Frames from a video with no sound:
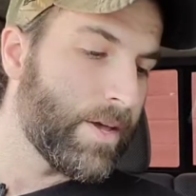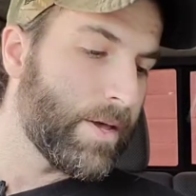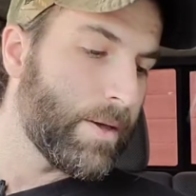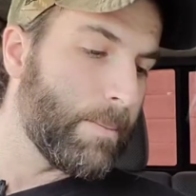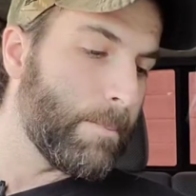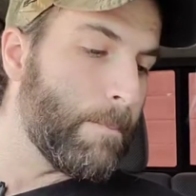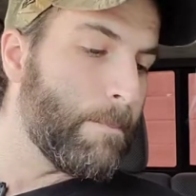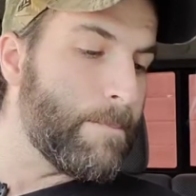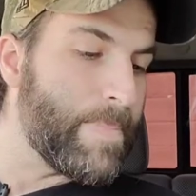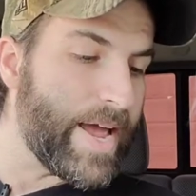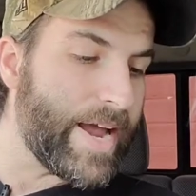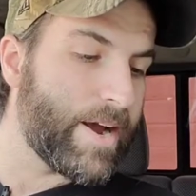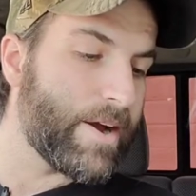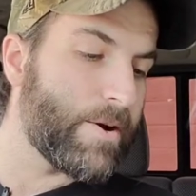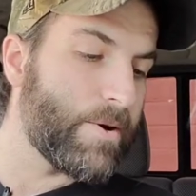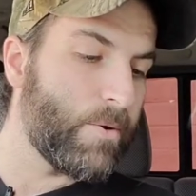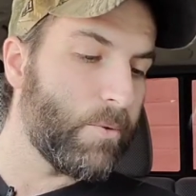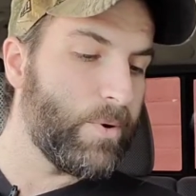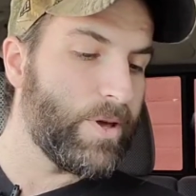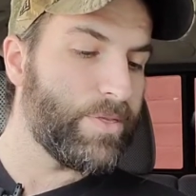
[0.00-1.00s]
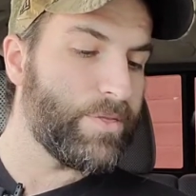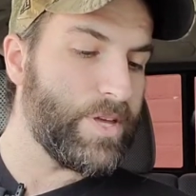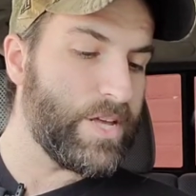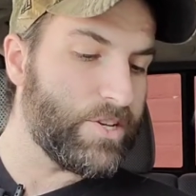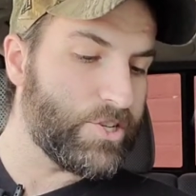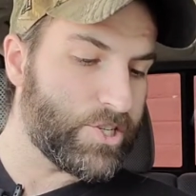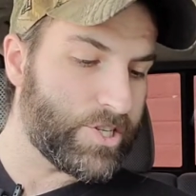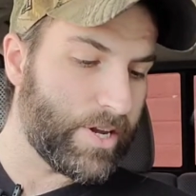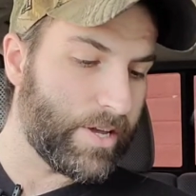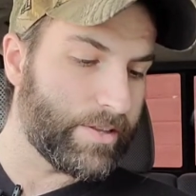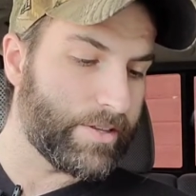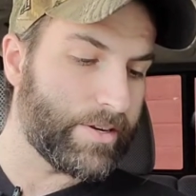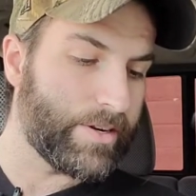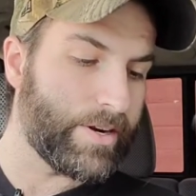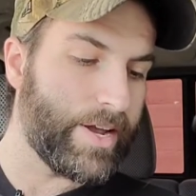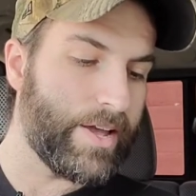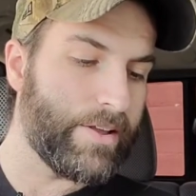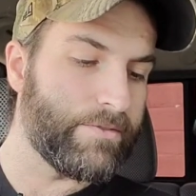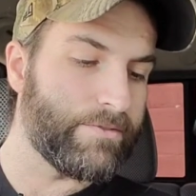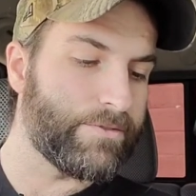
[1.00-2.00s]
bear with each other
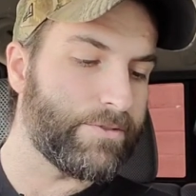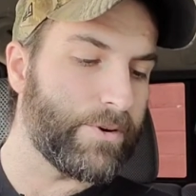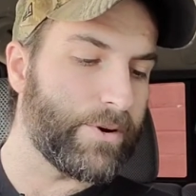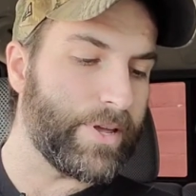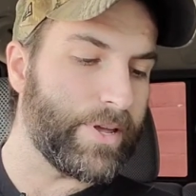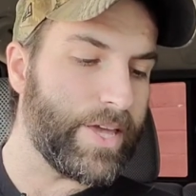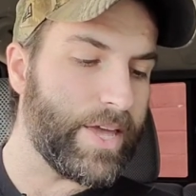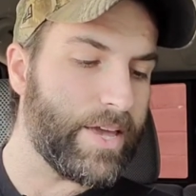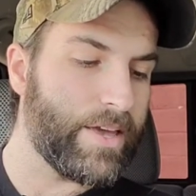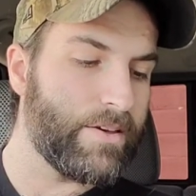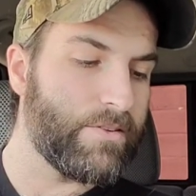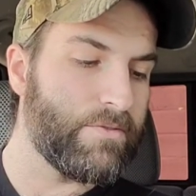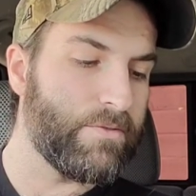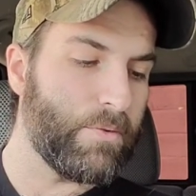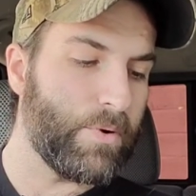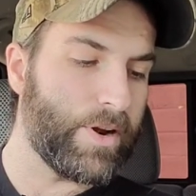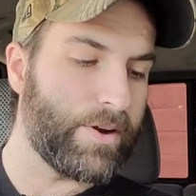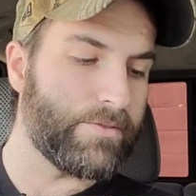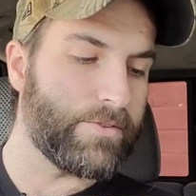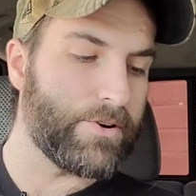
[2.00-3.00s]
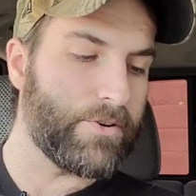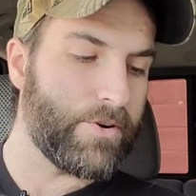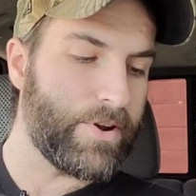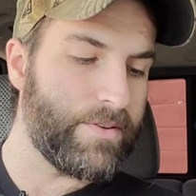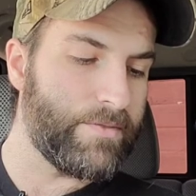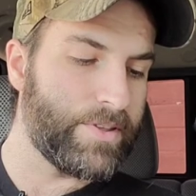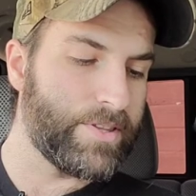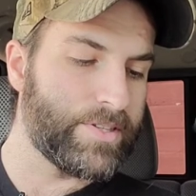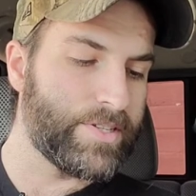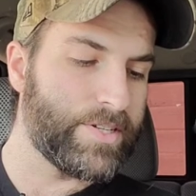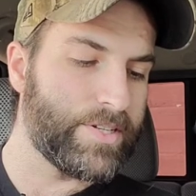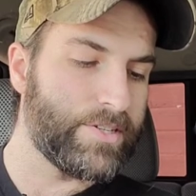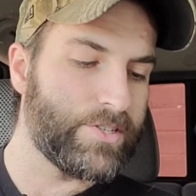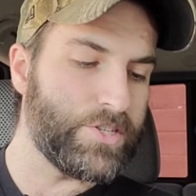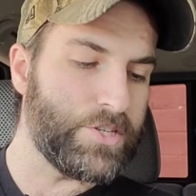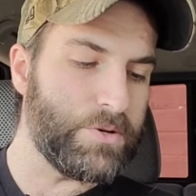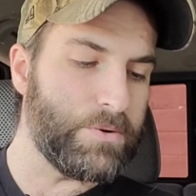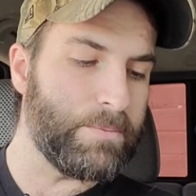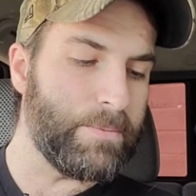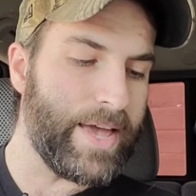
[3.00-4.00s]
and forgive whatever grievances
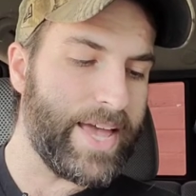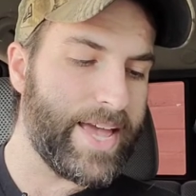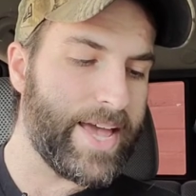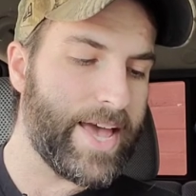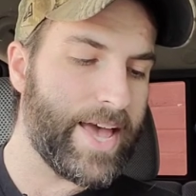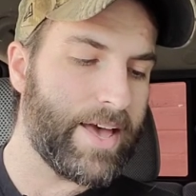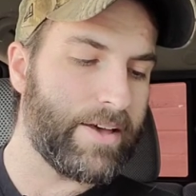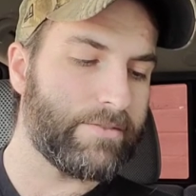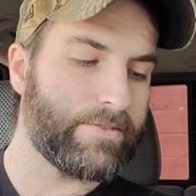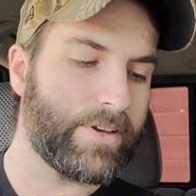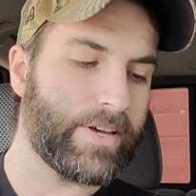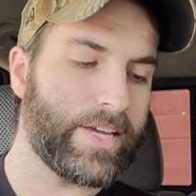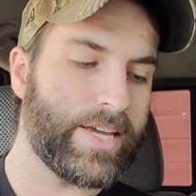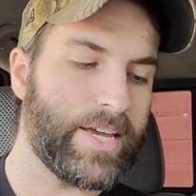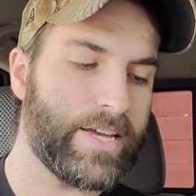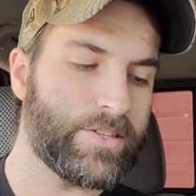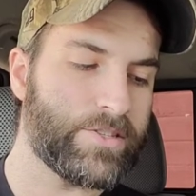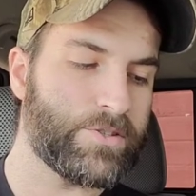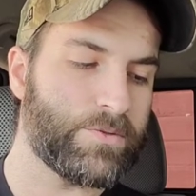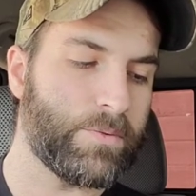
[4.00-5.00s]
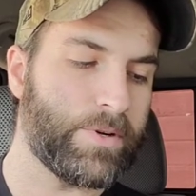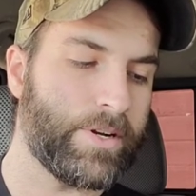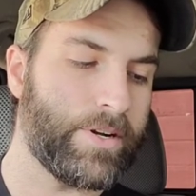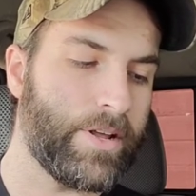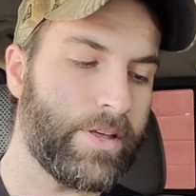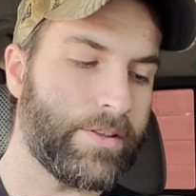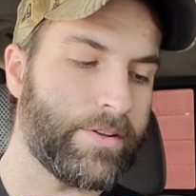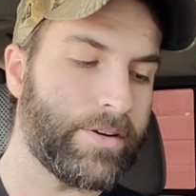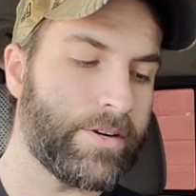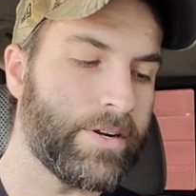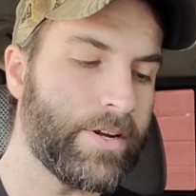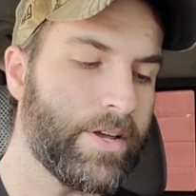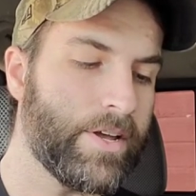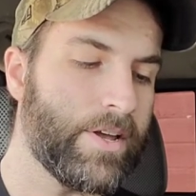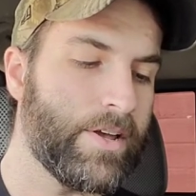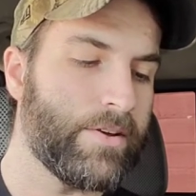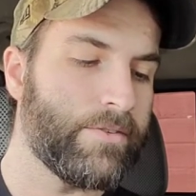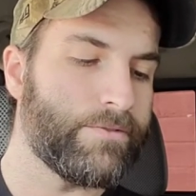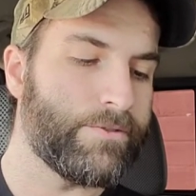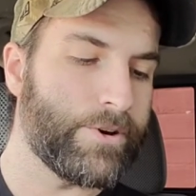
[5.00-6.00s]
you may have against one another.
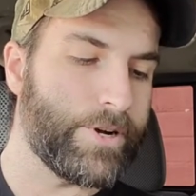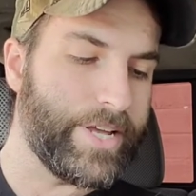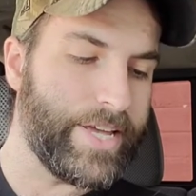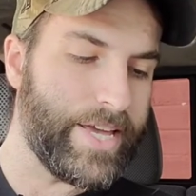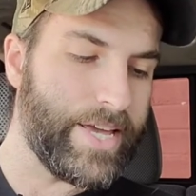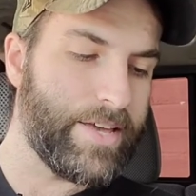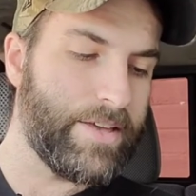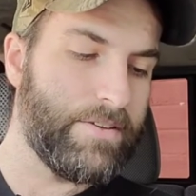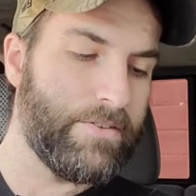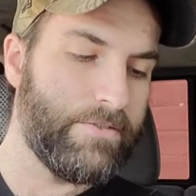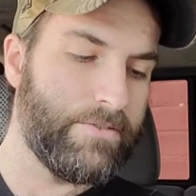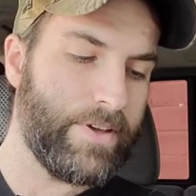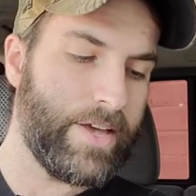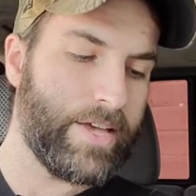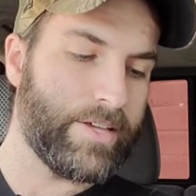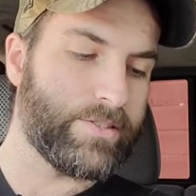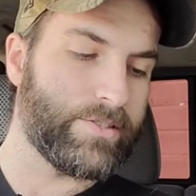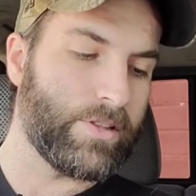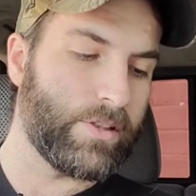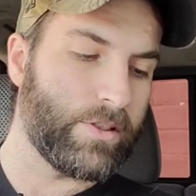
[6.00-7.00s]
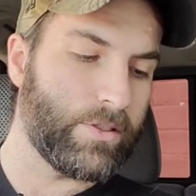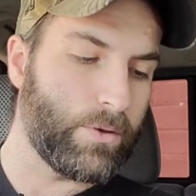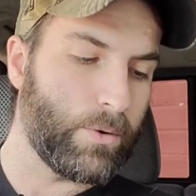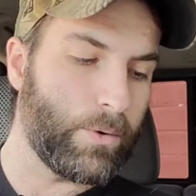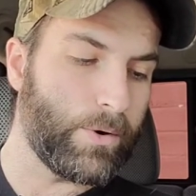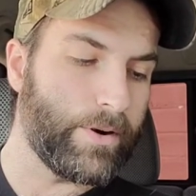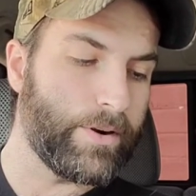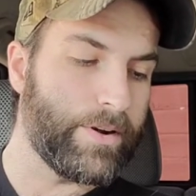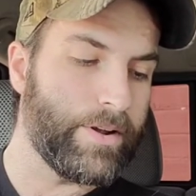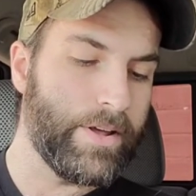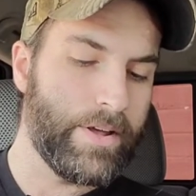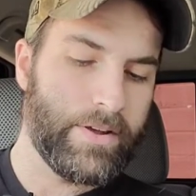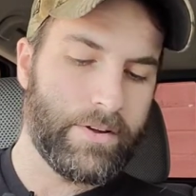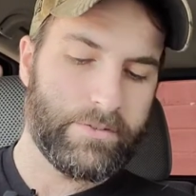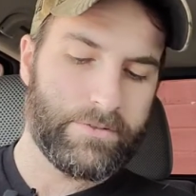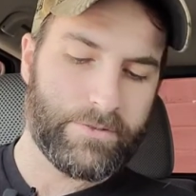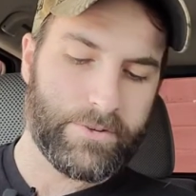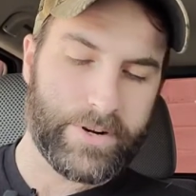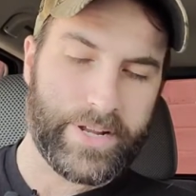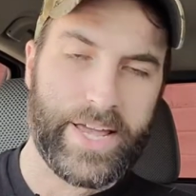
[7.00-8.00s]
Forgive as the Lord
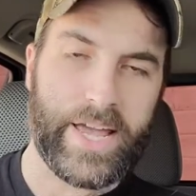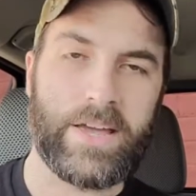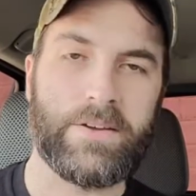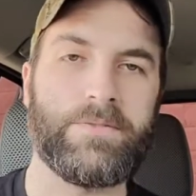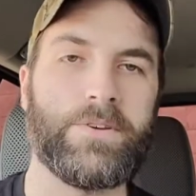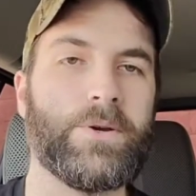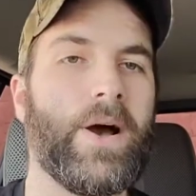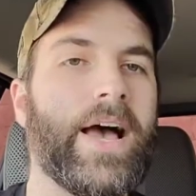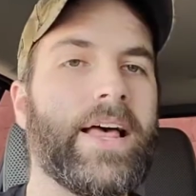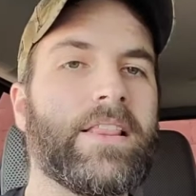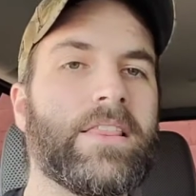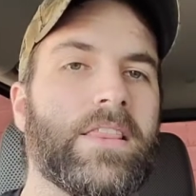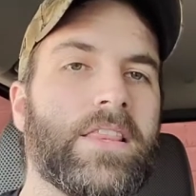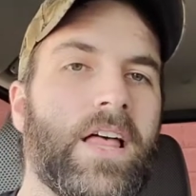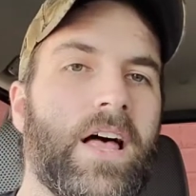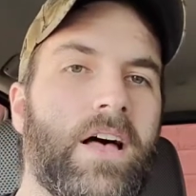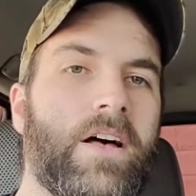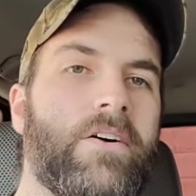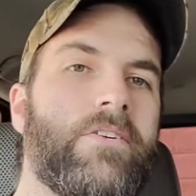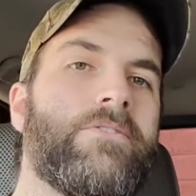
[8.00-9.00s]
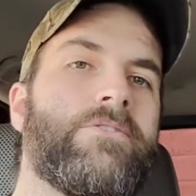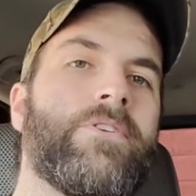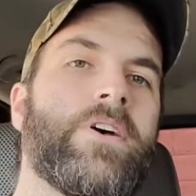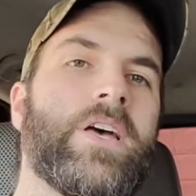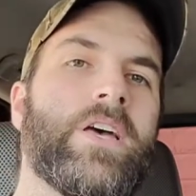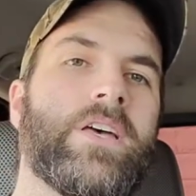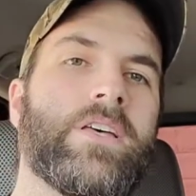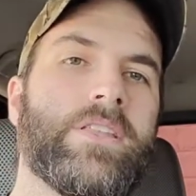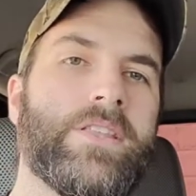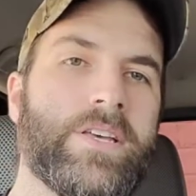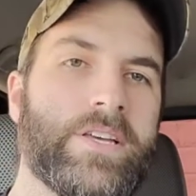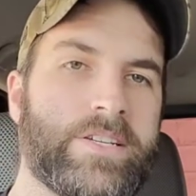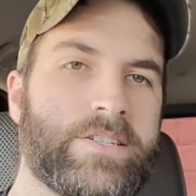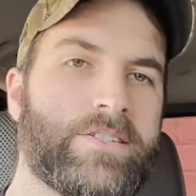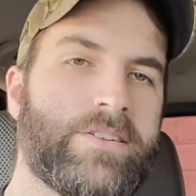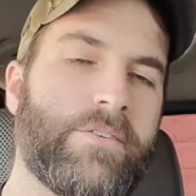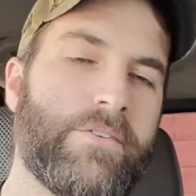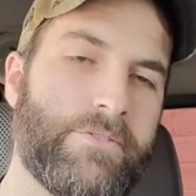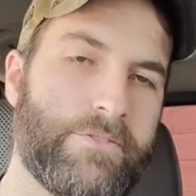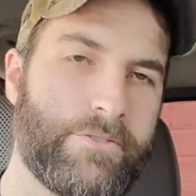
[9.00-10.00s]
forgave you. I love
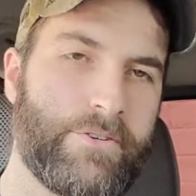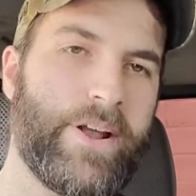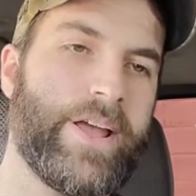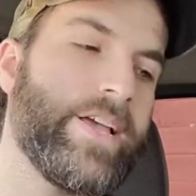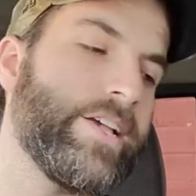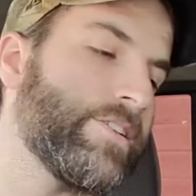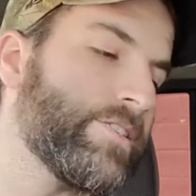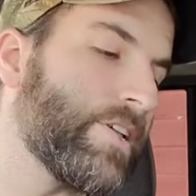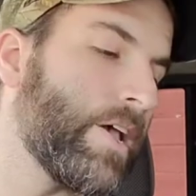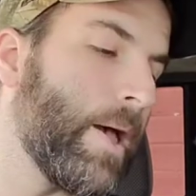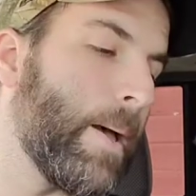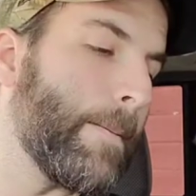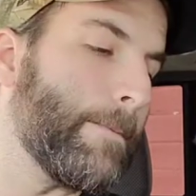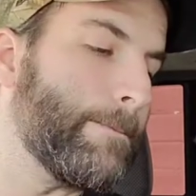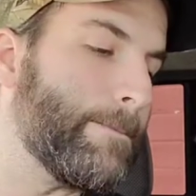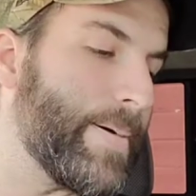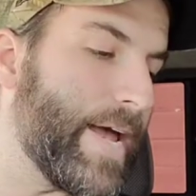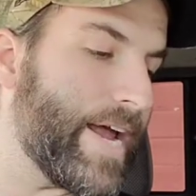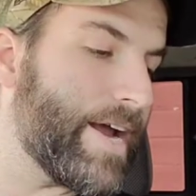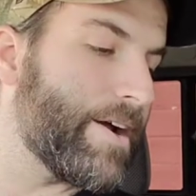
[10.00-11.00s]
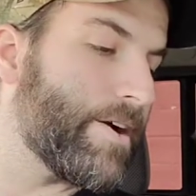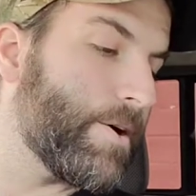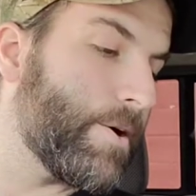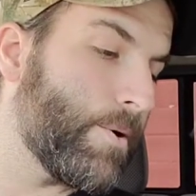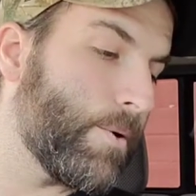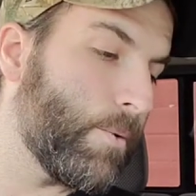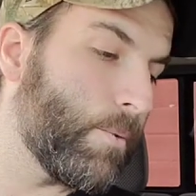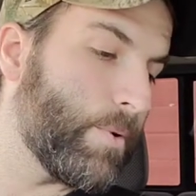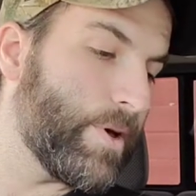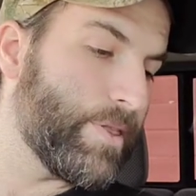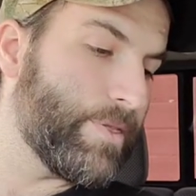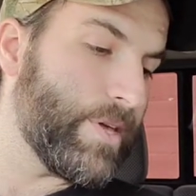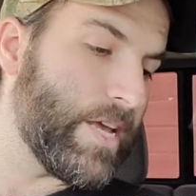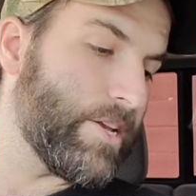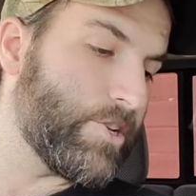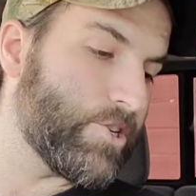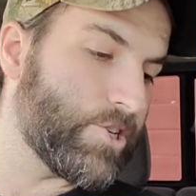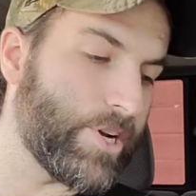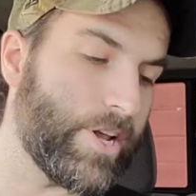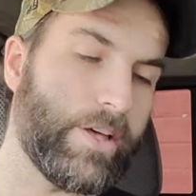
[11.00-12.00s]
this phrase, bear with
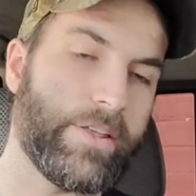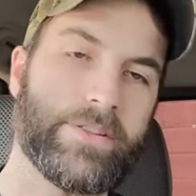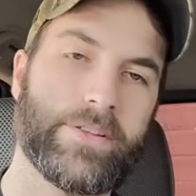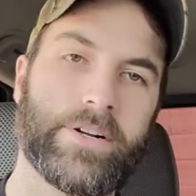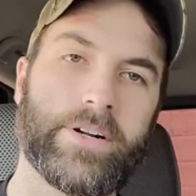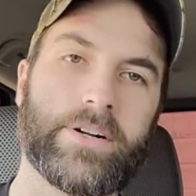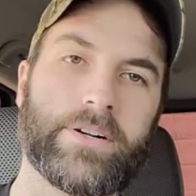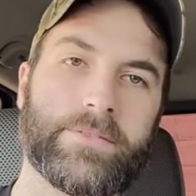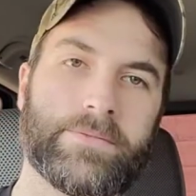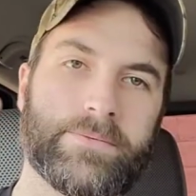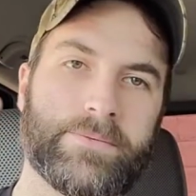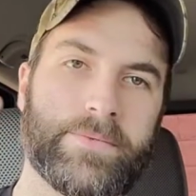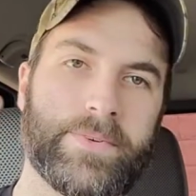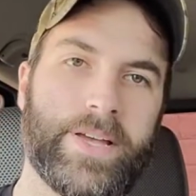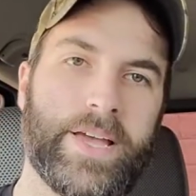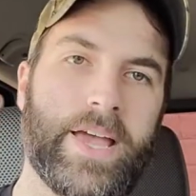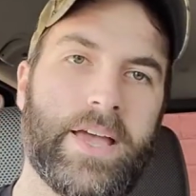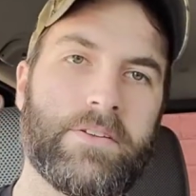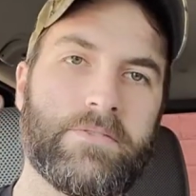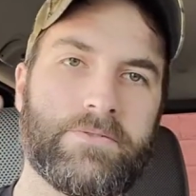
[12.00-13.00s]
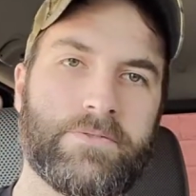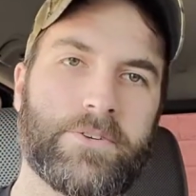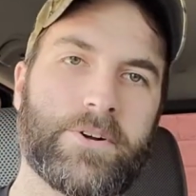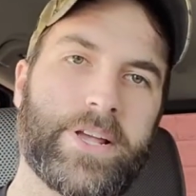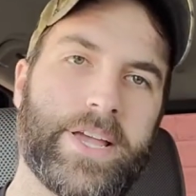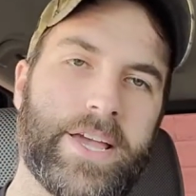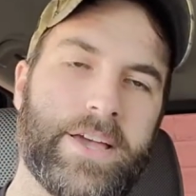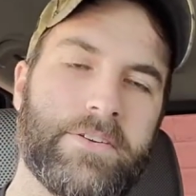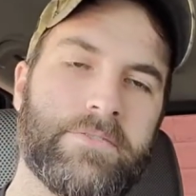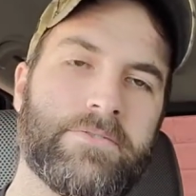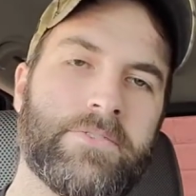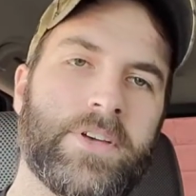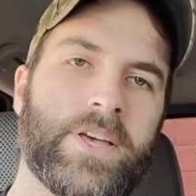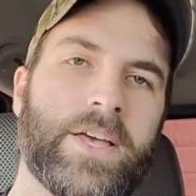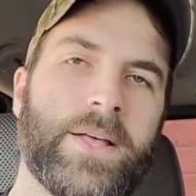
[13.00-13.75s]
each other and forgive.